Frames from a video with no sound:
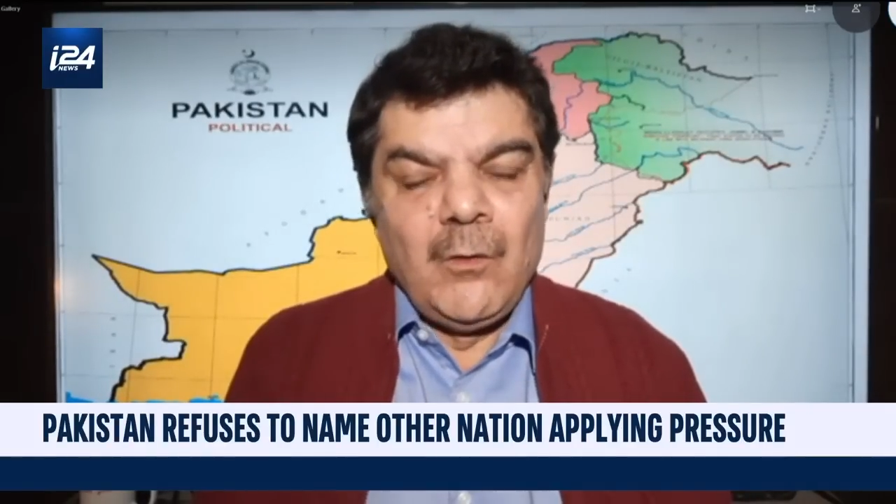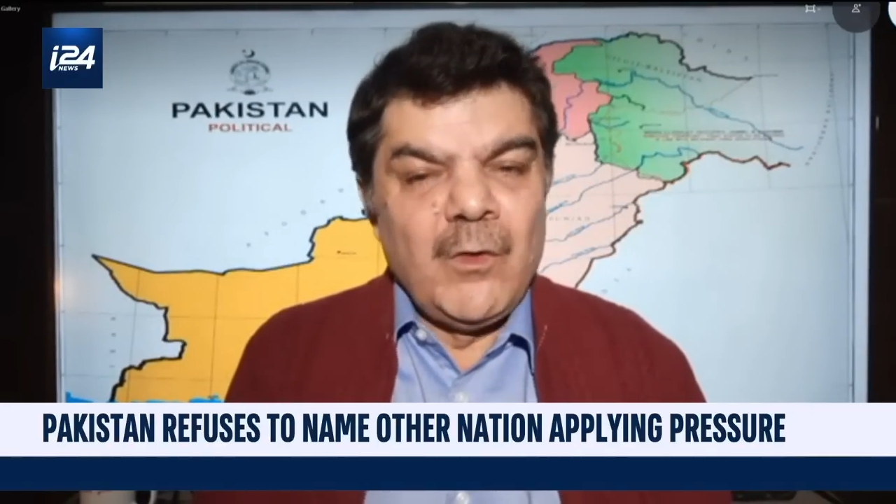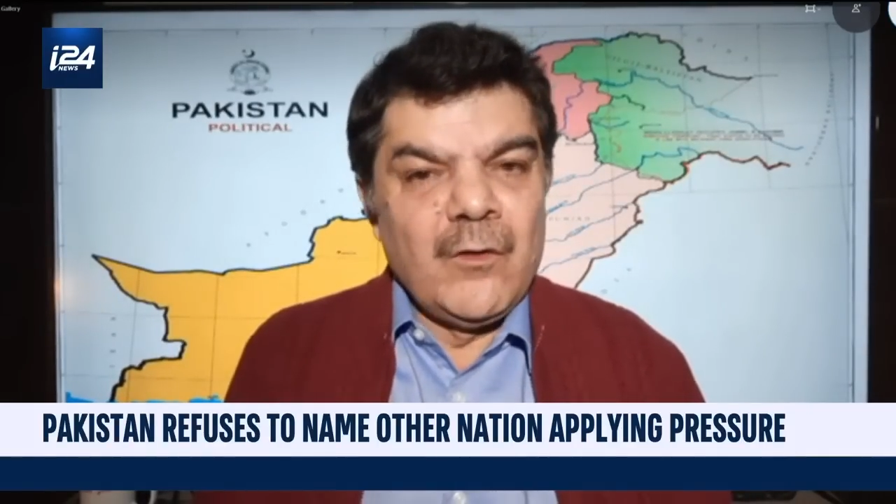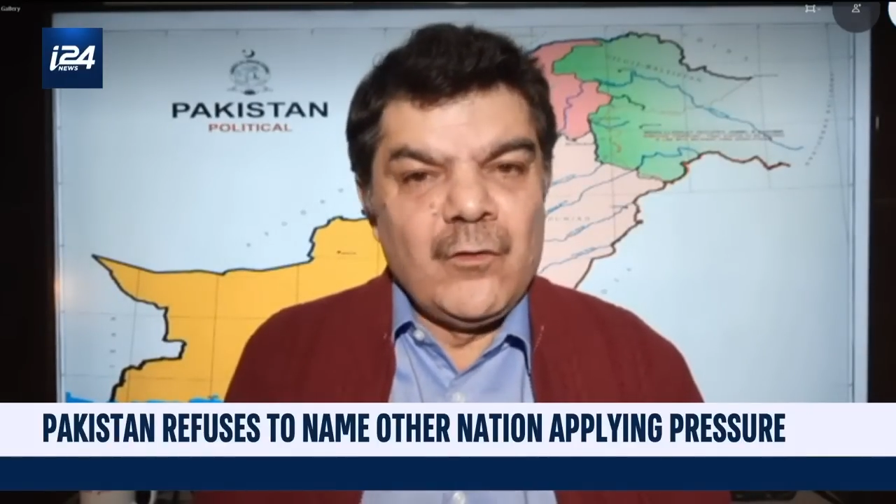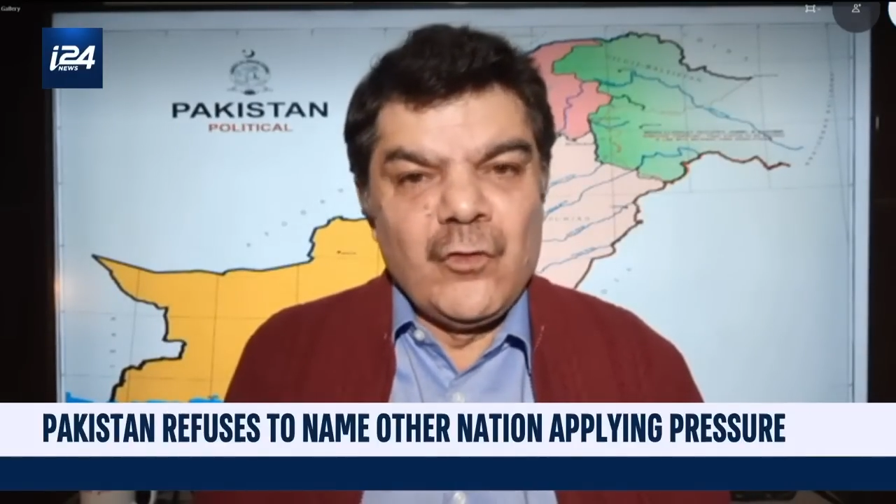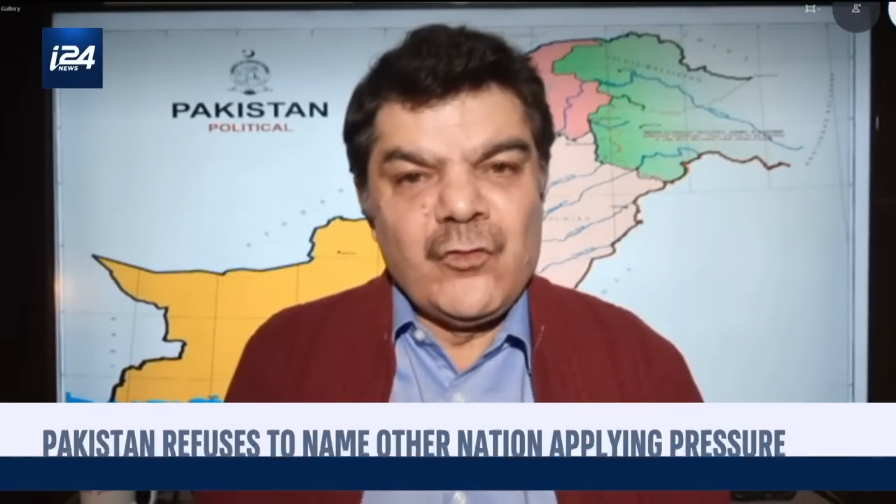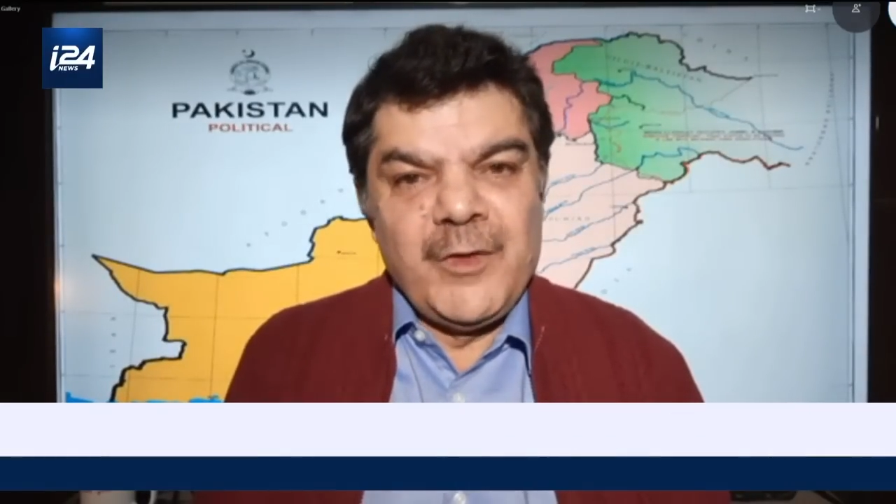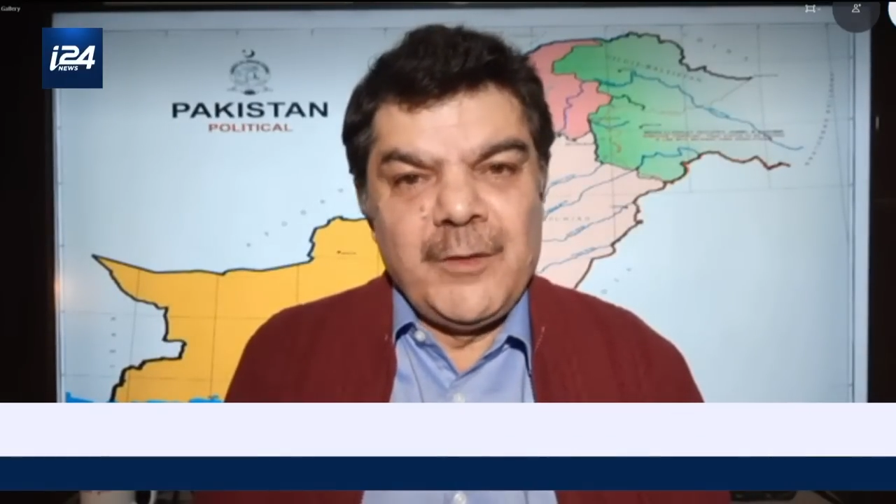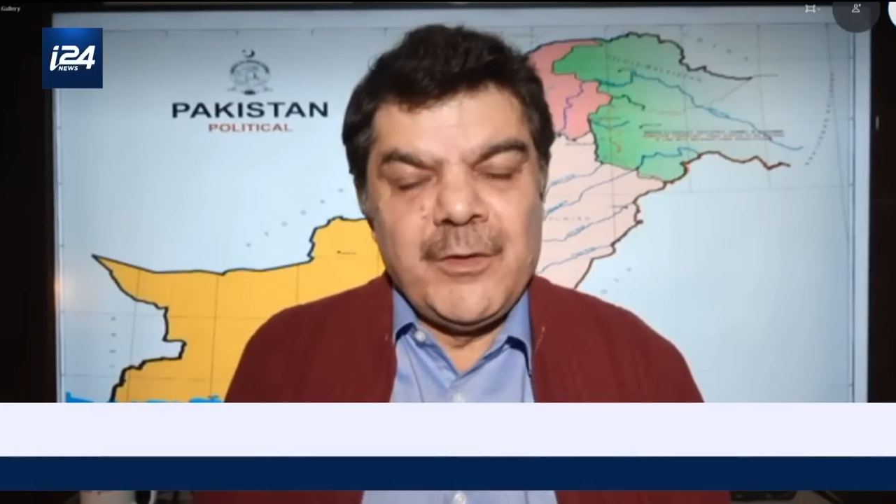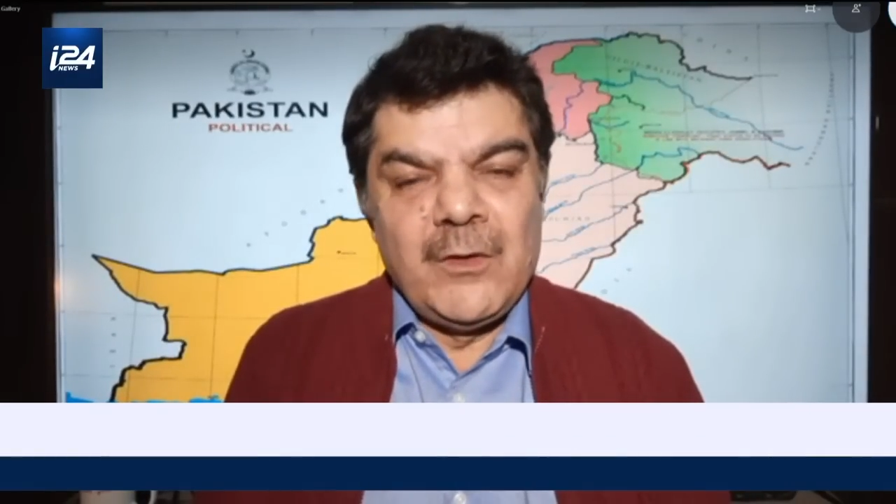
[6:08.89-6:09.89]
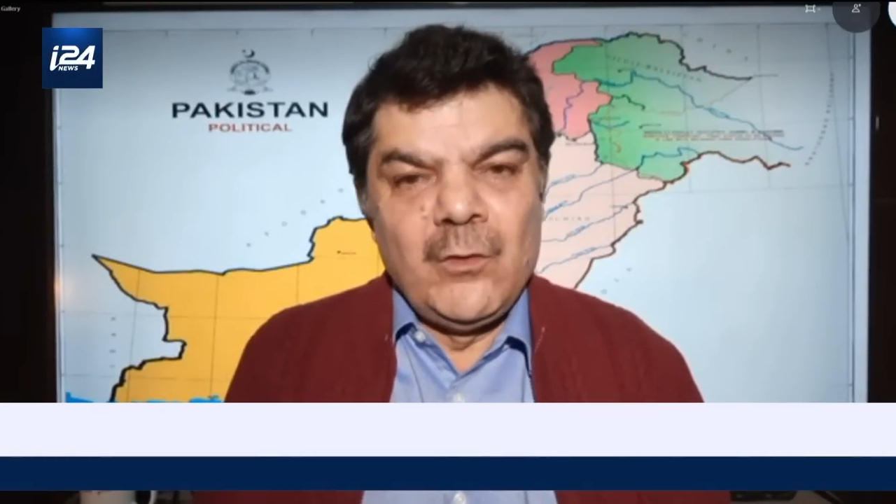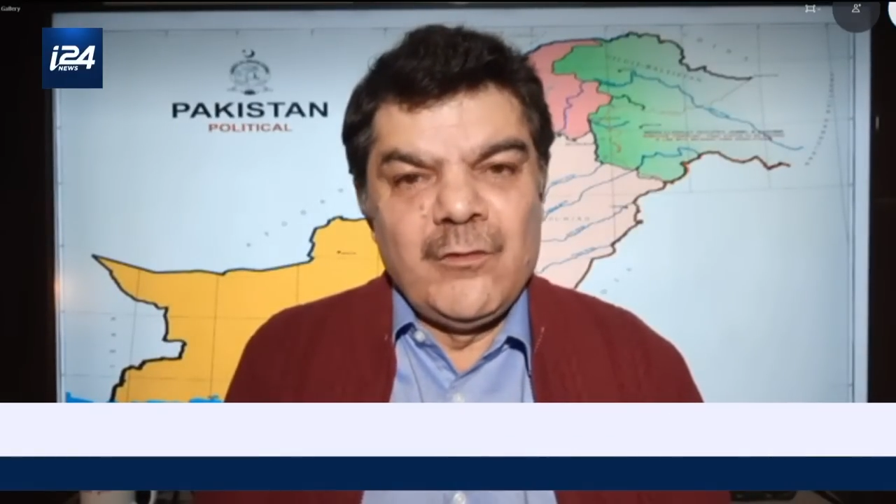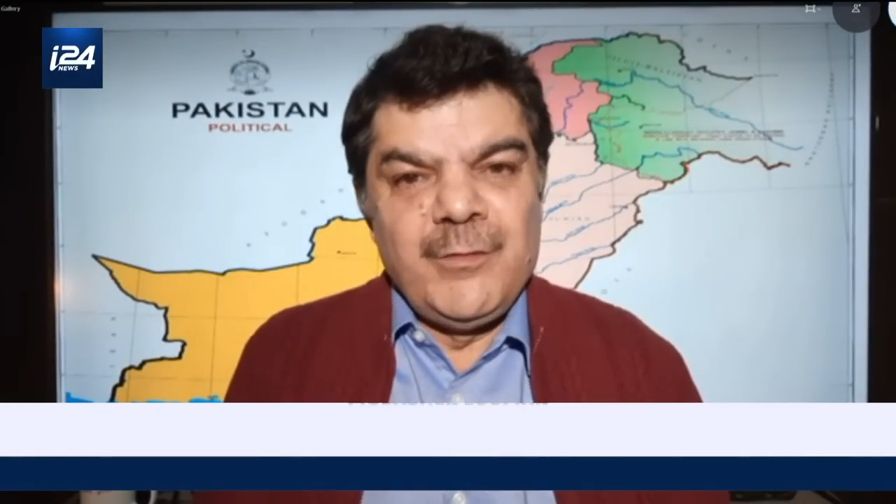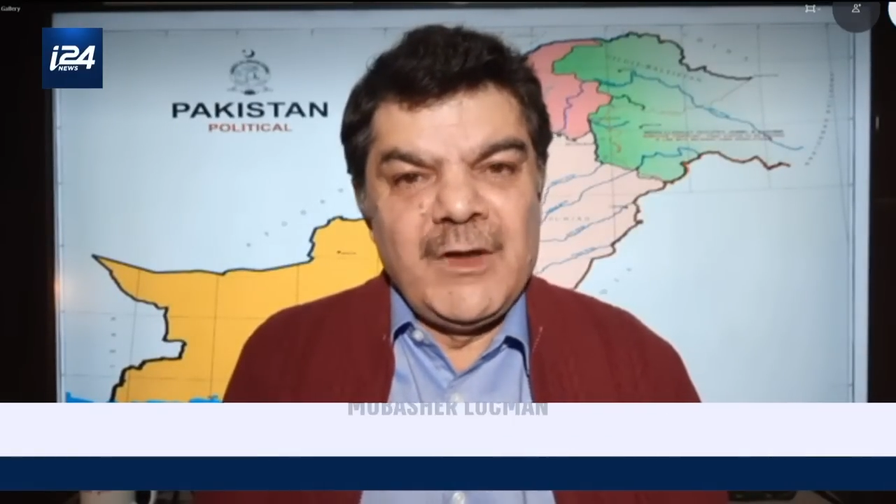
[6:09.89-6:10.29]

one of those people who have